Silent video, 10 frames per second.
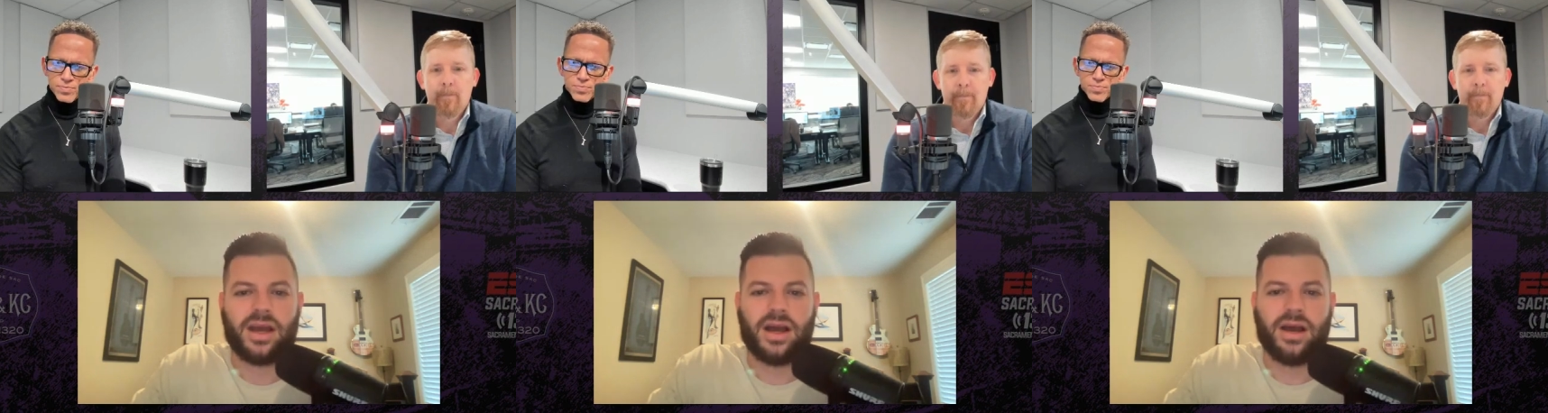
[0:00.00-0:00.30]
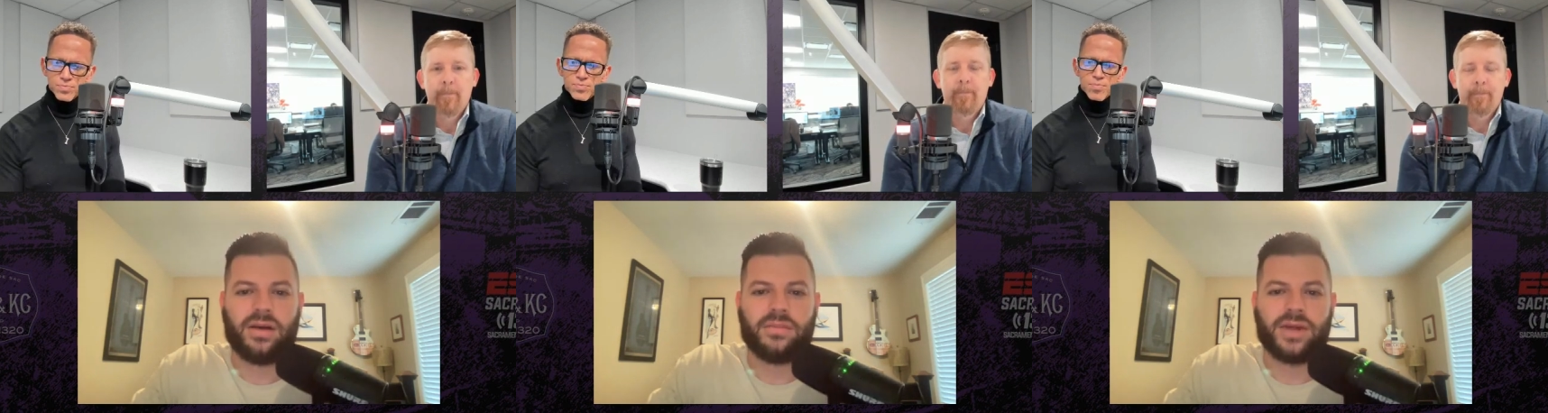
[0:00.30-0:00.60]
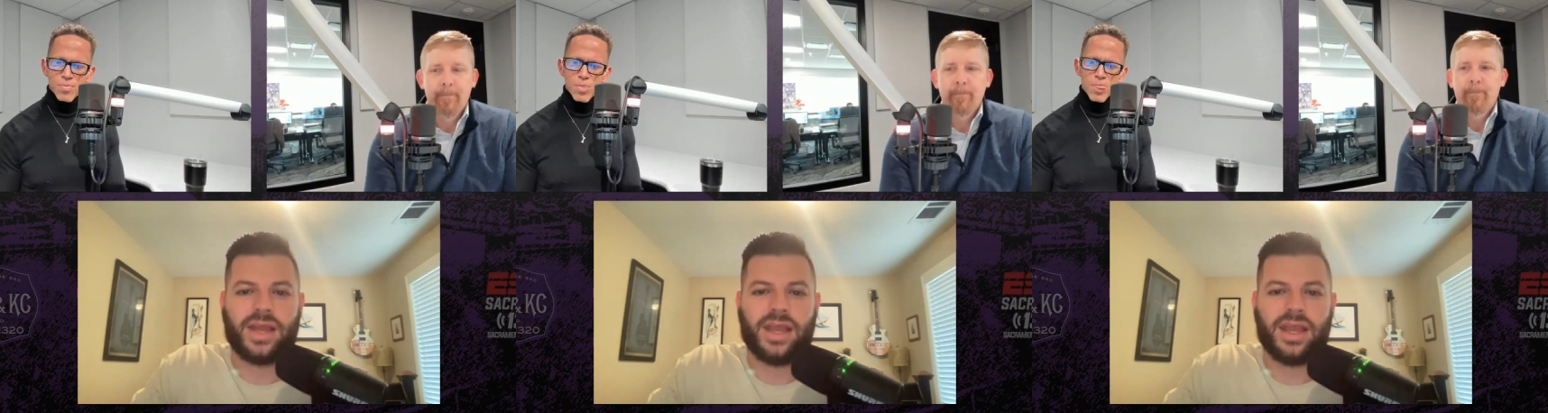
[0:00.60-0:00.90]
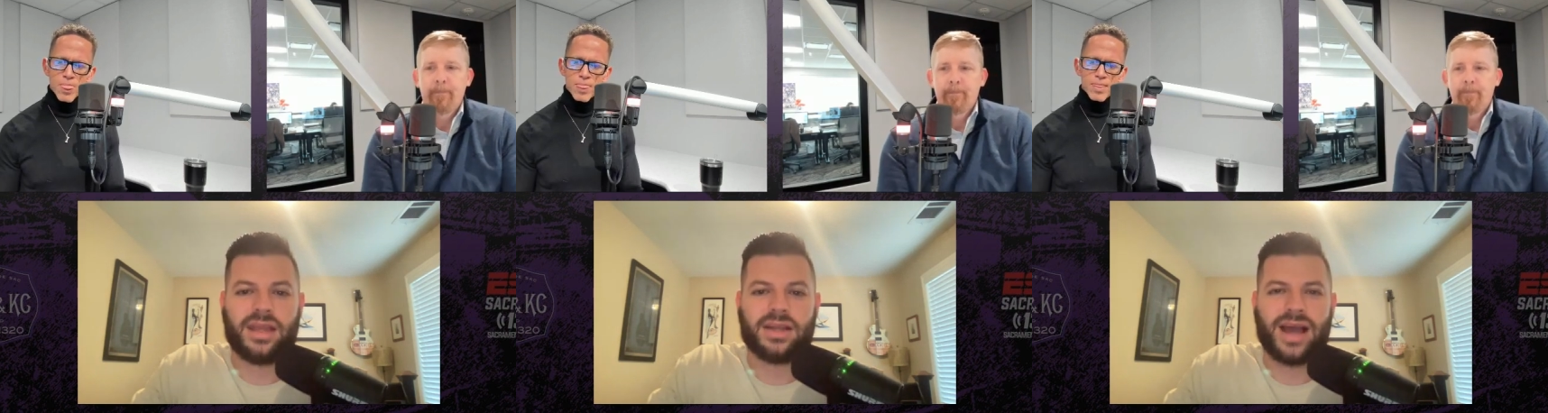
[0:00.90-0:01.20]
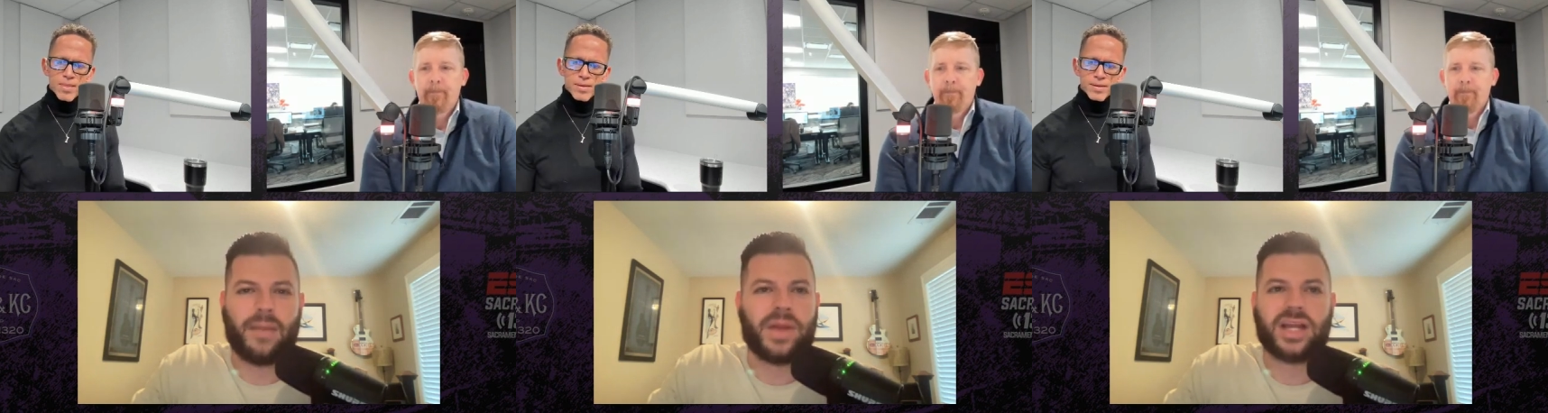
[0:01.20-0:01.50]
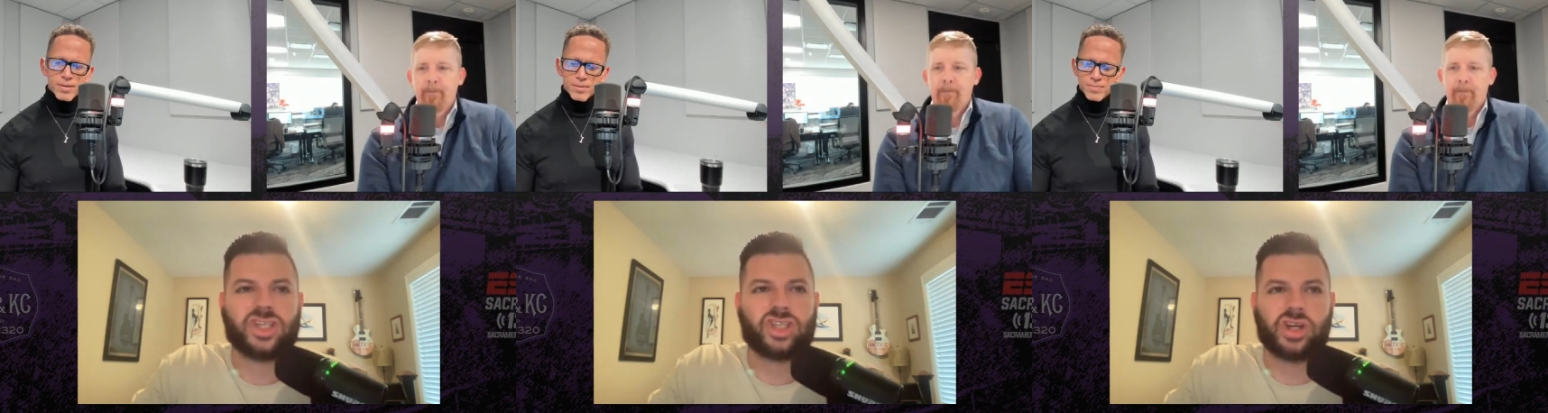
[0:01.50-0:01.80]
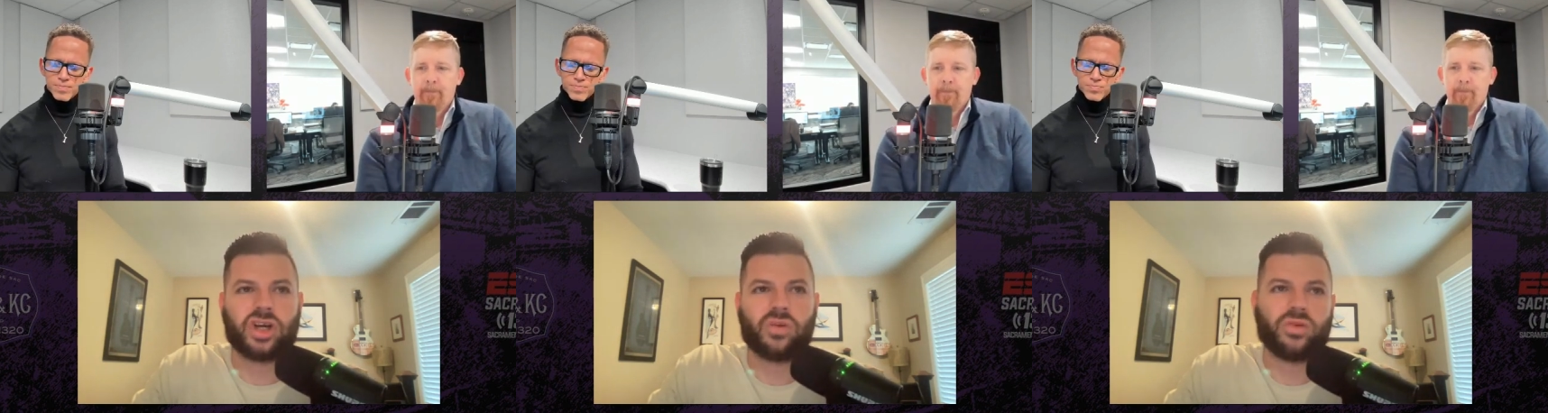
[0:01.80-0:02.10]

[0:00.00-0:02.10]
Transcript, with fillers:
Speaker 1: Um, and I'm not sure.